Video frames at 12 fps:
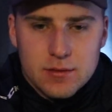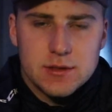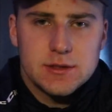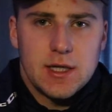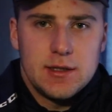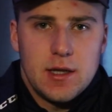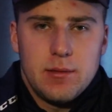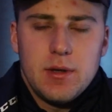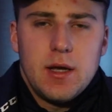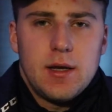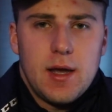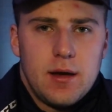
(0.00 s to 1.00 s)
Send them
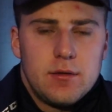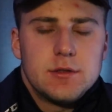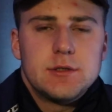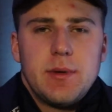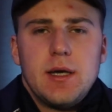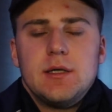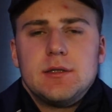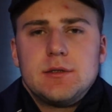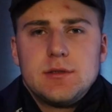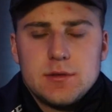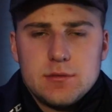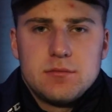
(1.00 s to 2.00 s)
into outer
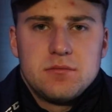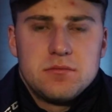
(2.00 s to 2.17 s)
space.